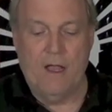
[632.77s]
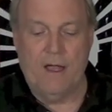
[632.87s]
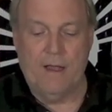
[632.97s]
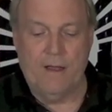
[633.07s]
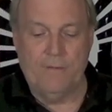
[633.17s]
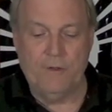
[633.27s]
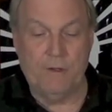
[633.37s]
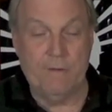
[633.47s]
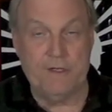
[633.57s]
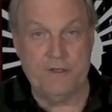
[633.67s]
The
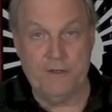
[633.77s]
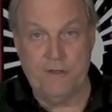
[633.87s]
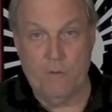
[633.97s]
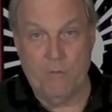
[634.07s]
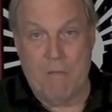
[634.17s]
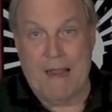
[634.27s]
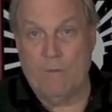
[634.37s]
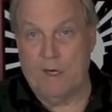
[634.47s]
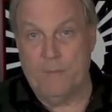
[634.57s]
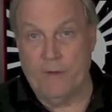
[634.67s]
only reason you might
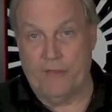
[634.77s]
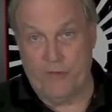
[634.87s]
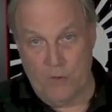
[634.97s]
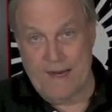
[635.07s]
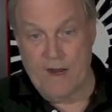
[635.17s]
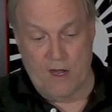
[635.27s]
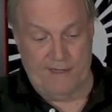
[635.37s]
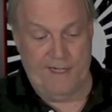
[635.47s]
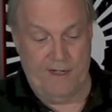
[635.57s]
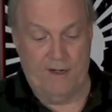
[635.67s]
want to put 3
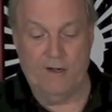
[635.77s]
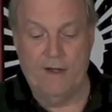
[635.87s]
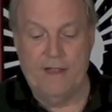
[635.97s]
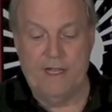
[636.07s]
on here